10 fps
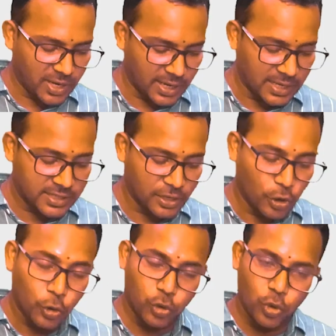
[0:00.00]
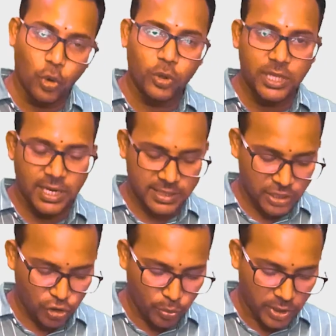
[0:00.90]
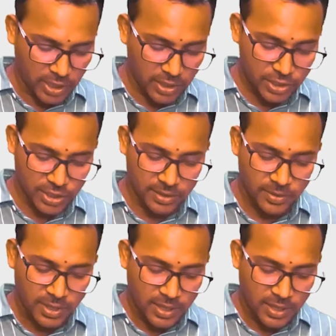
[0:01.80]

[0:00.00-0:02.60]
is, though there is a tumor regression,